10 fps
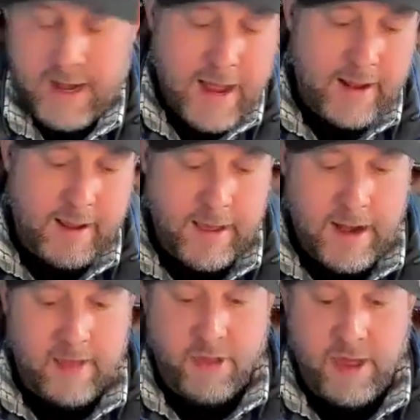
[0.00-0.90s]
And
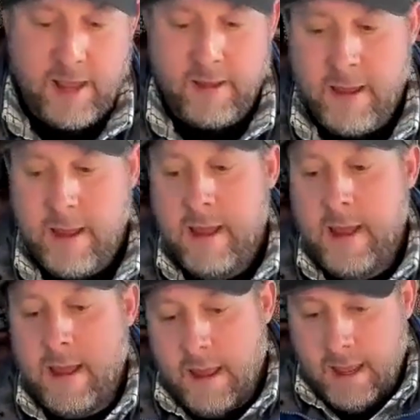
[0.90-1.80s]
I think
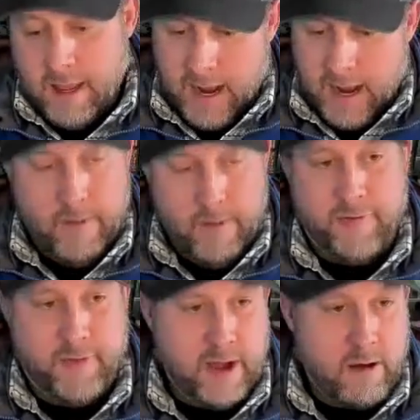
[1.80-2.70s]
I'm
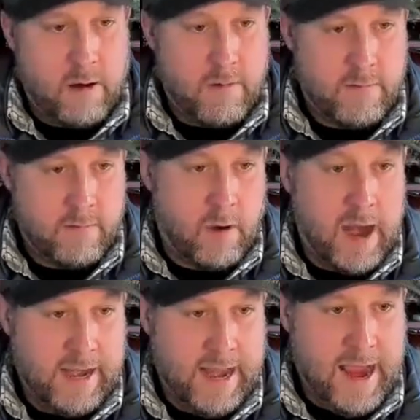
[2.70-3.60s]
not there
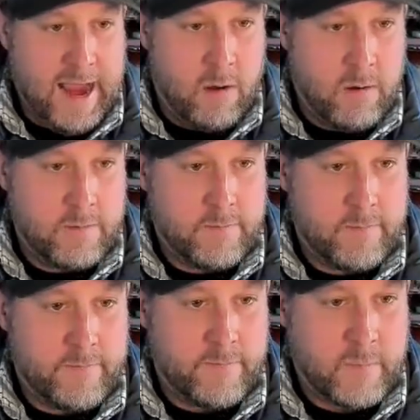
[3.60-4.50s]
right now,
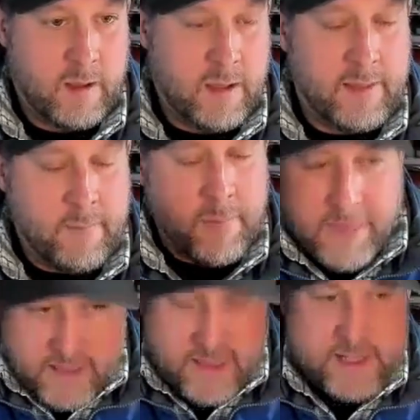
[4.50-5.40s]

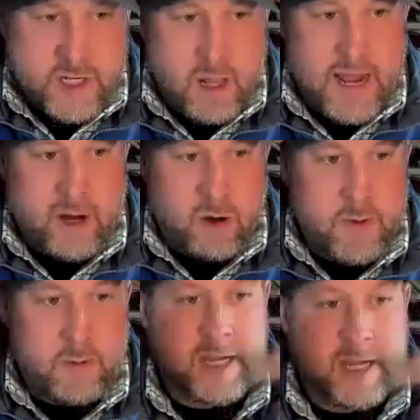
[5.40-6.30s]
but that's all I can
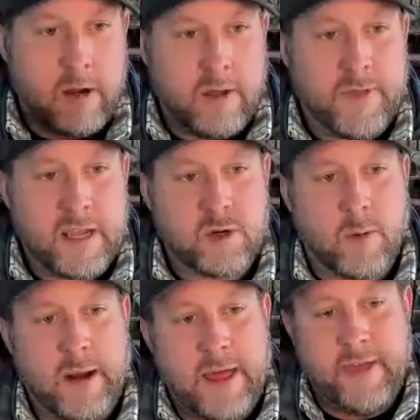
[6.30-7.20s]
remember is how good things
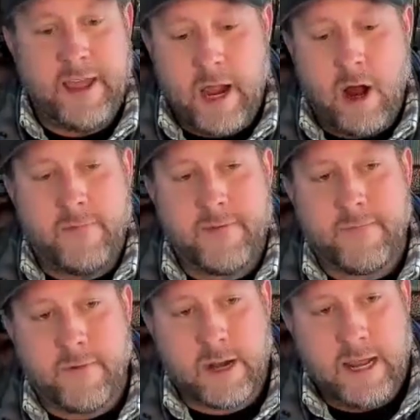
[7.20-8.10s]
were. But I think I
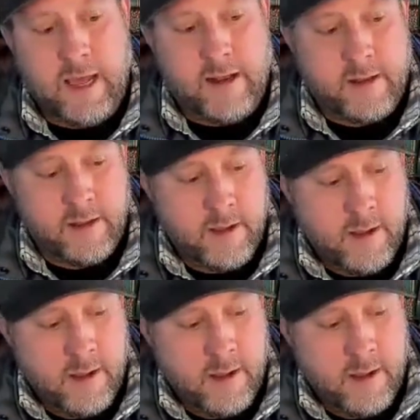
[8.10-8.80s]
often forget